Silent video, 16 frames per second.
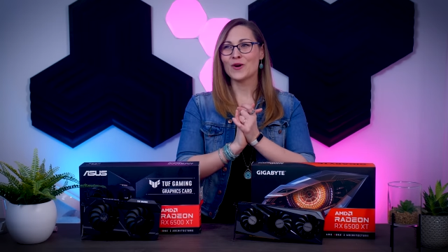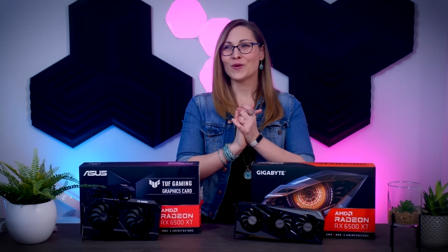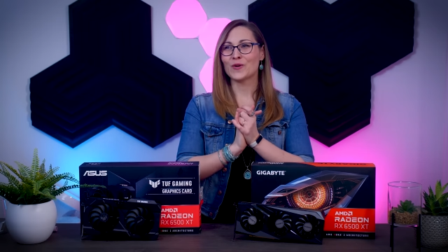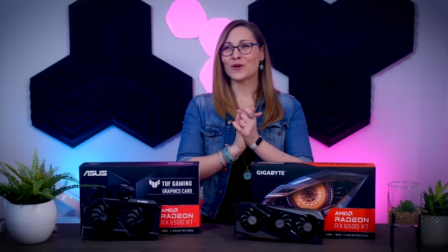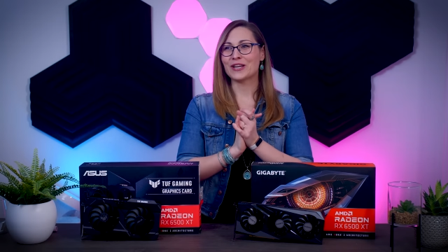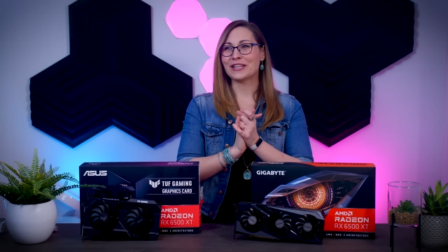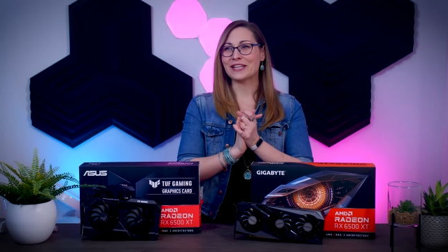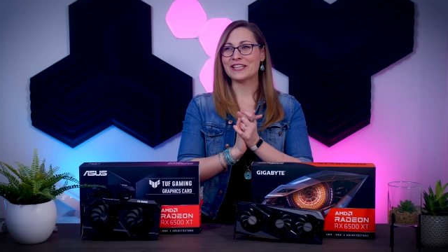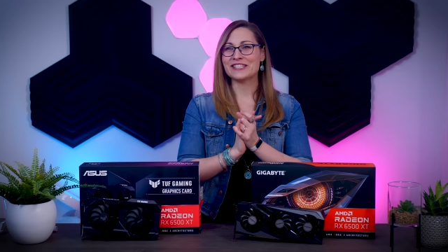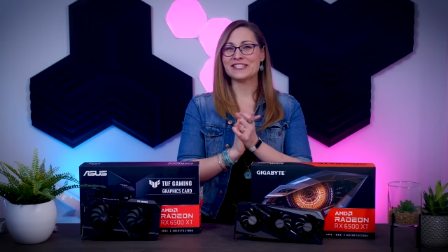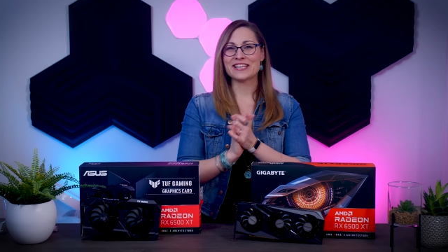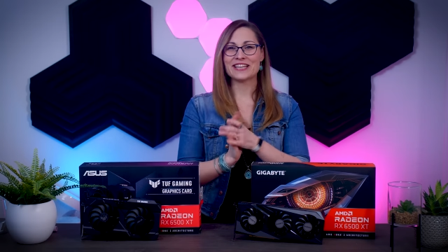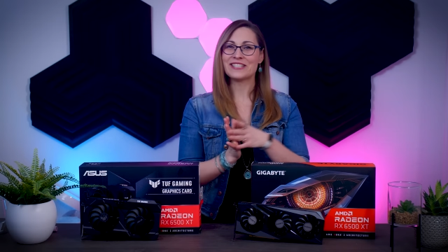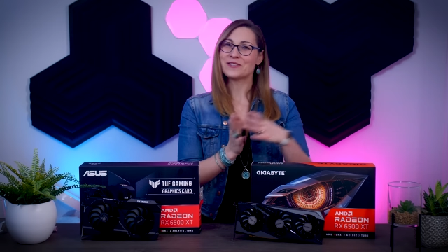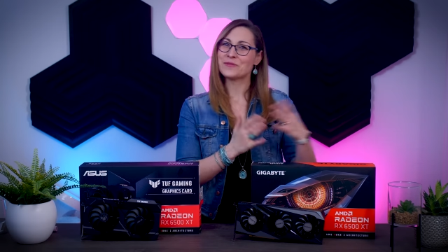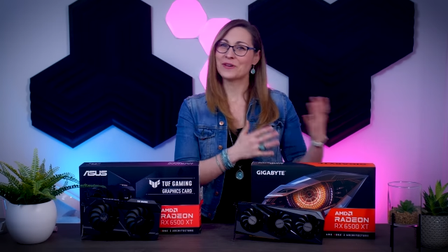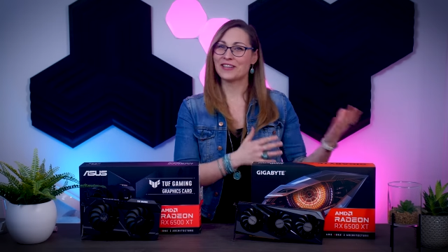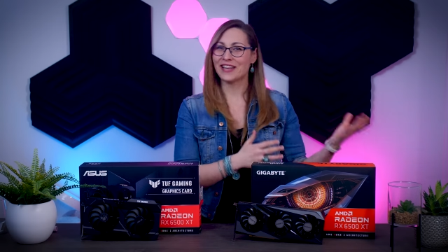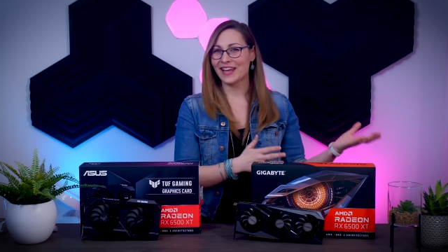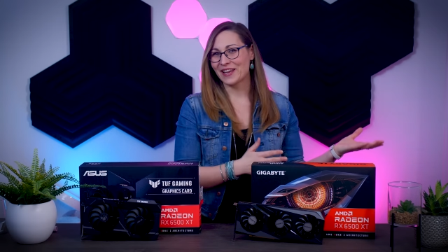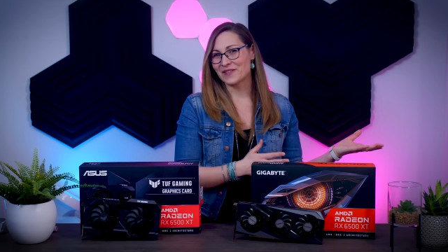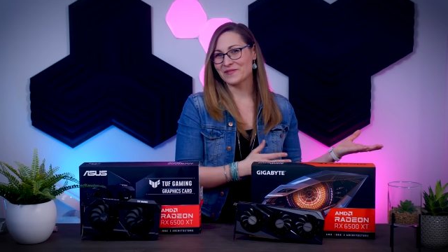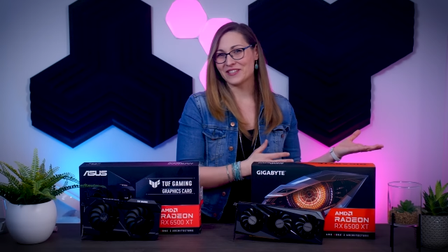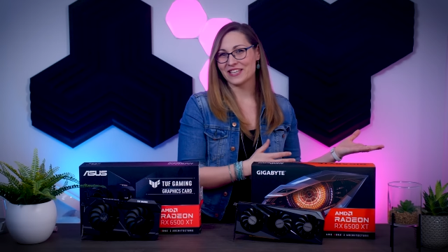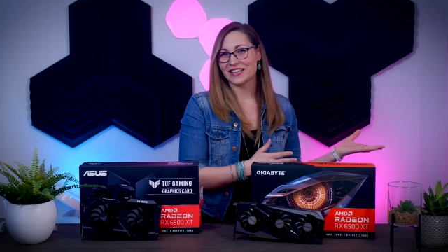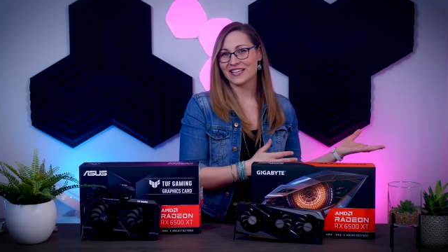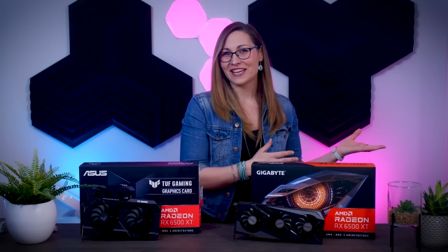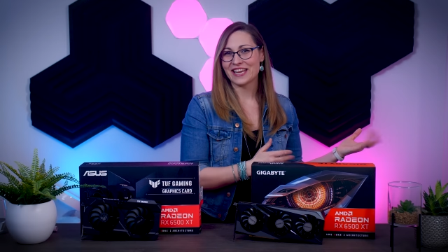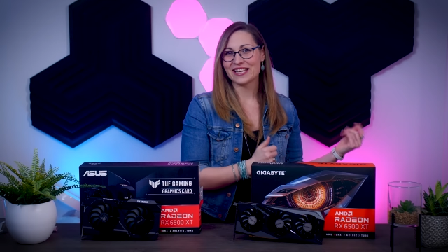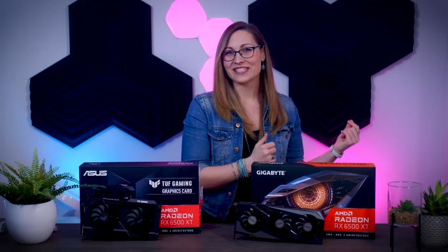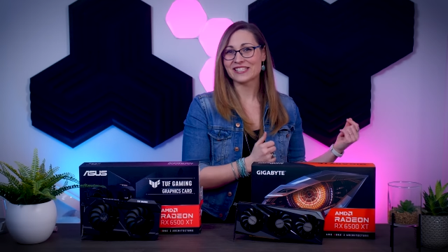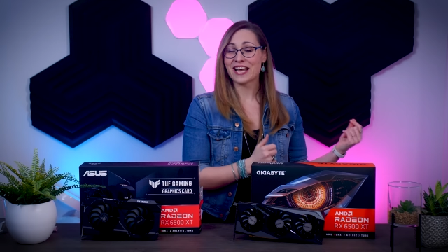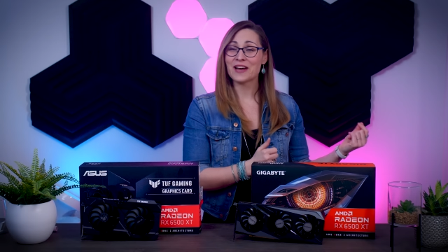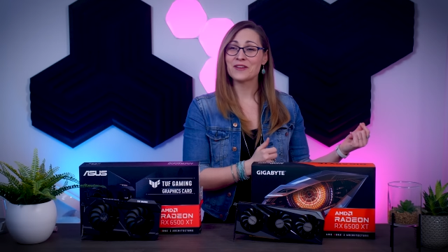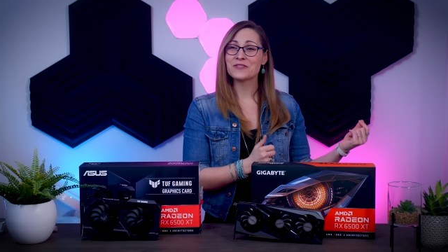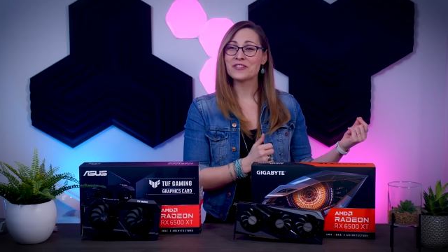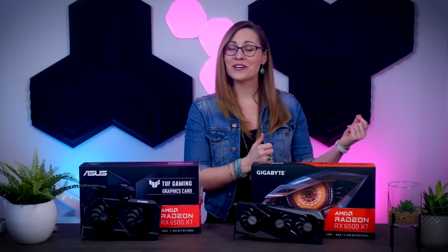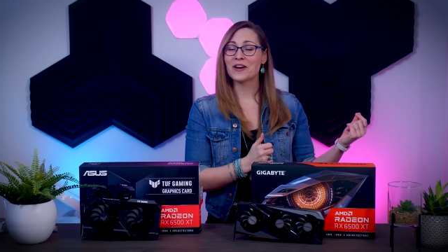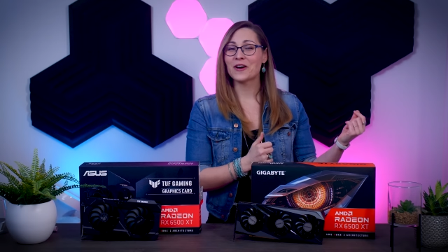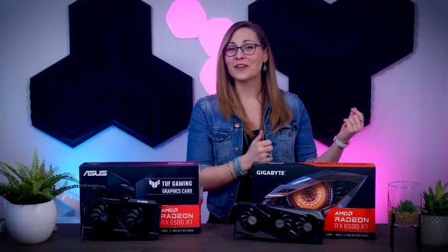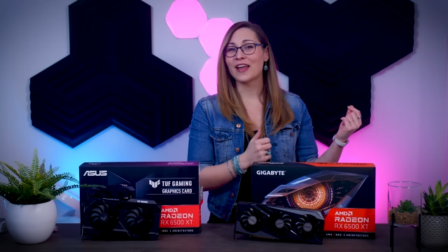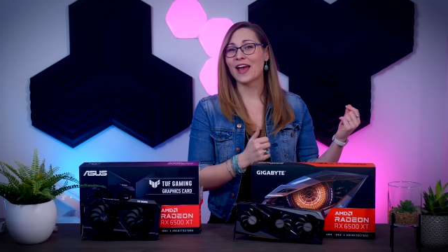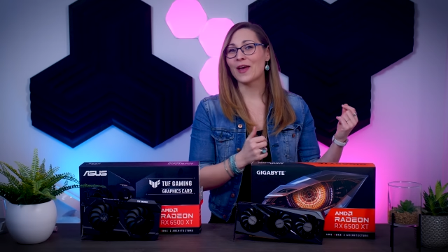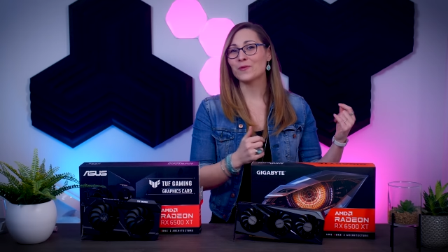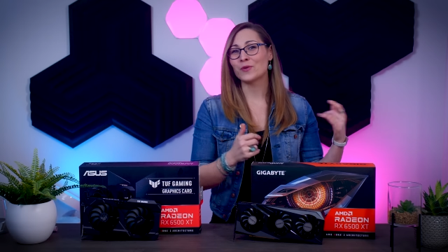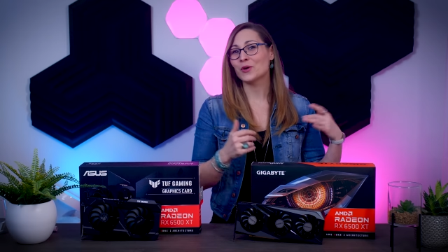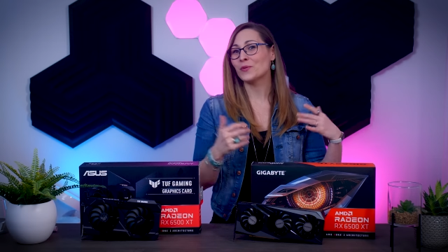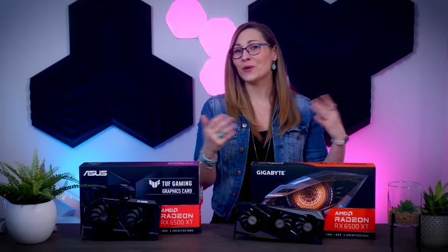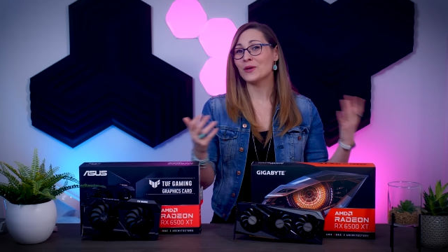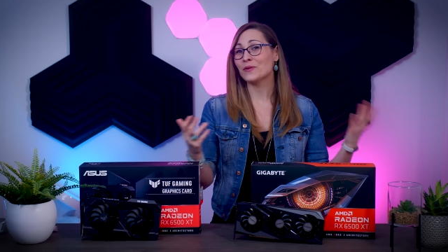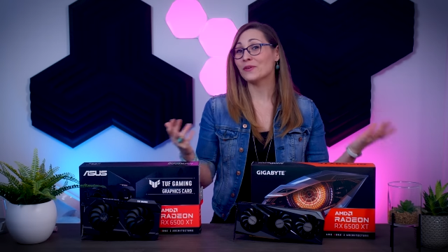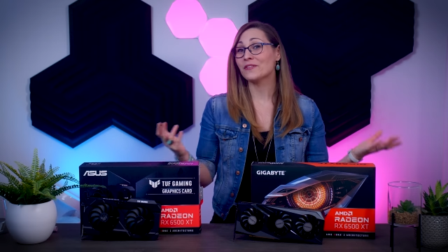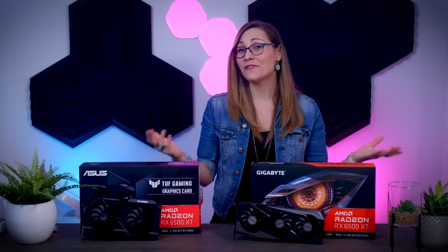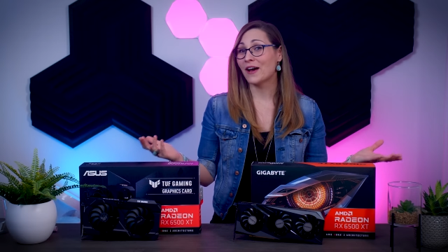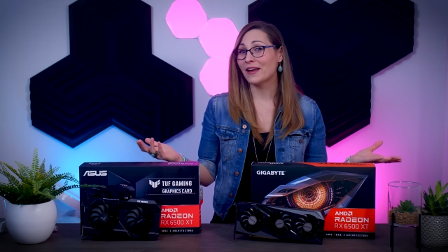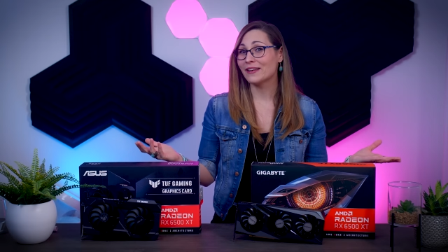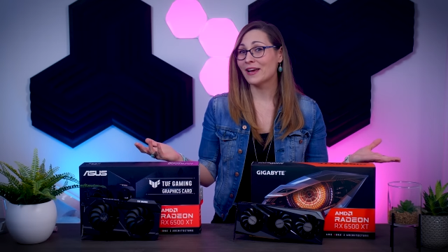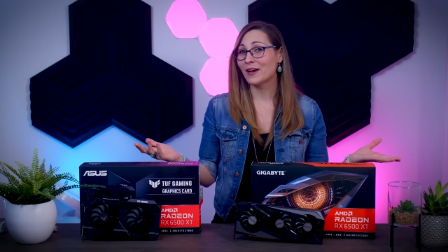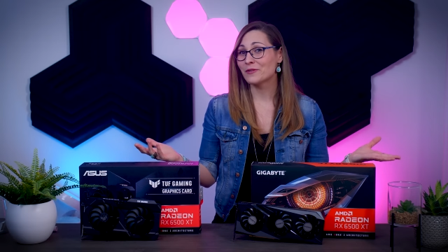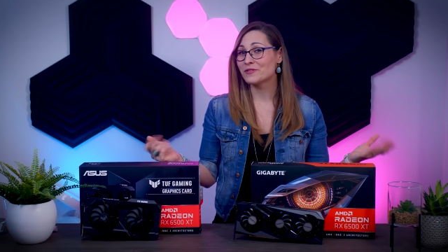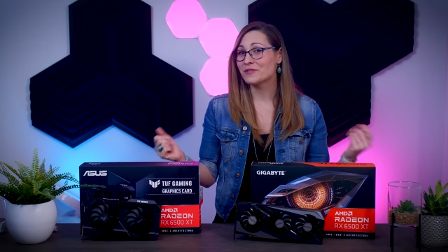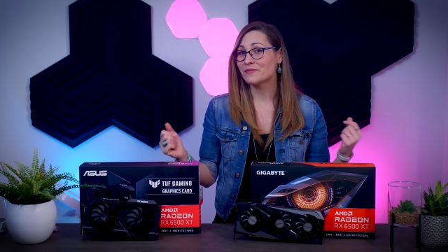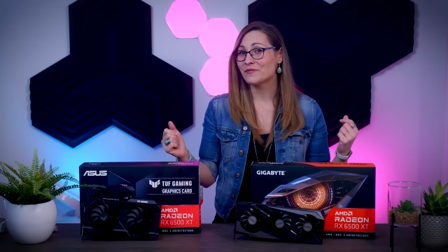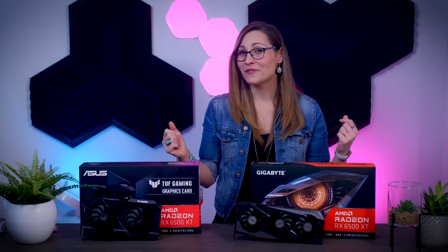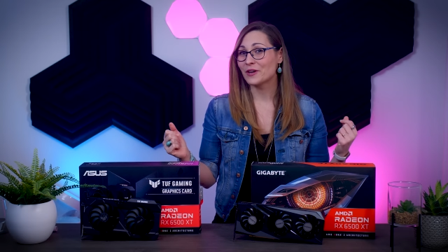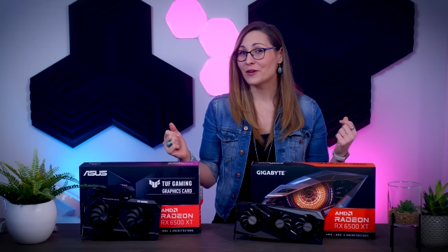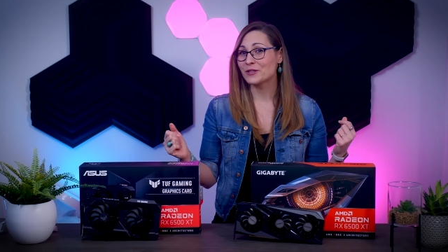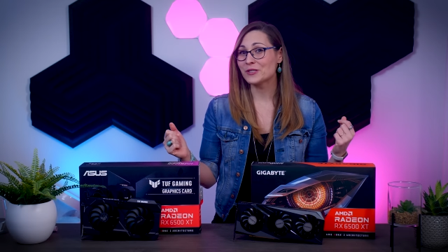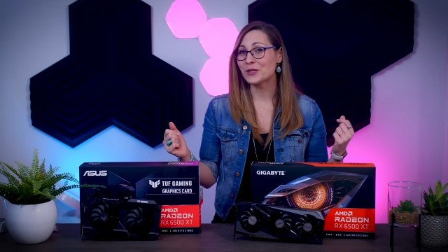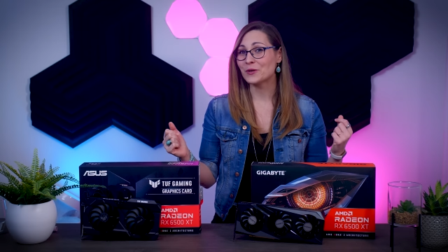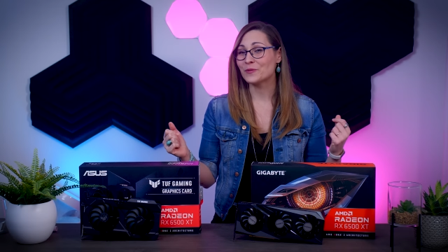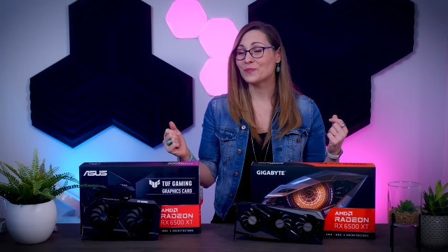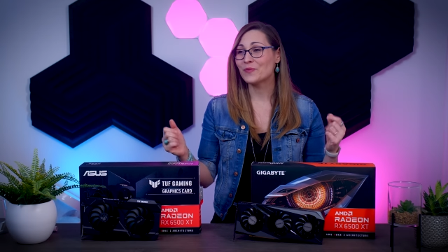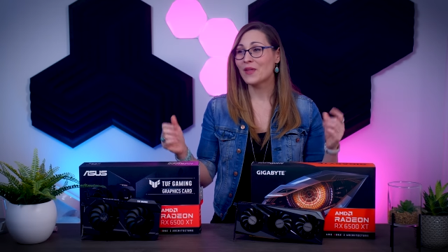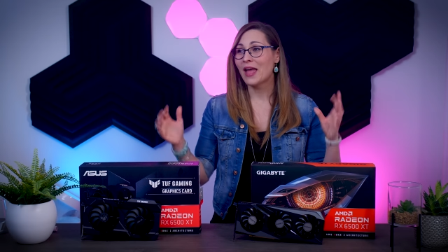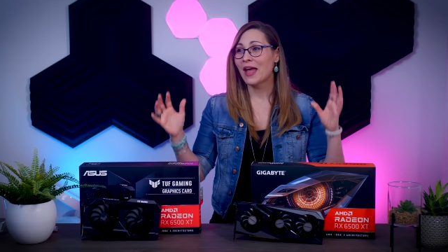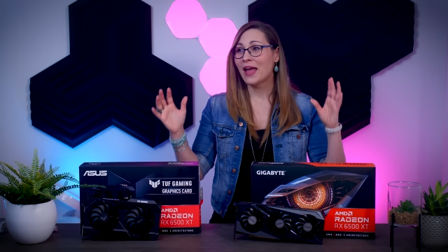Or at least that is what AMD is counting on and what we will find out very soon.